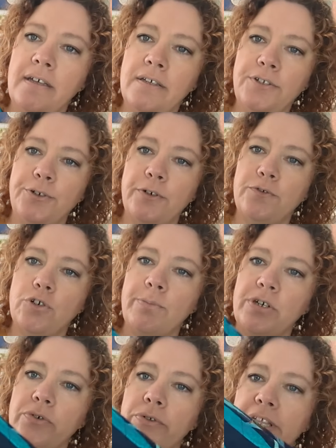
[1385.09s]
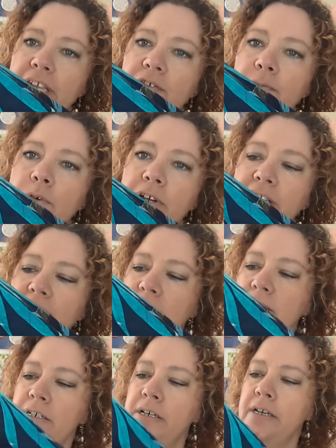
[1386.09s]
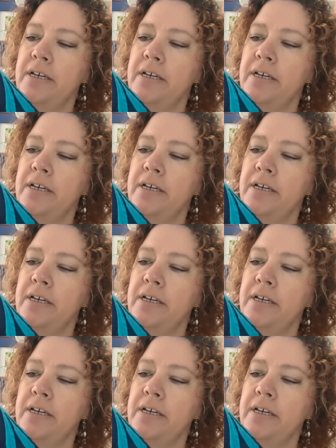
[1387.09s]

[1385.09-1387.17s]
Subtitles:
sort of tropical leaf print.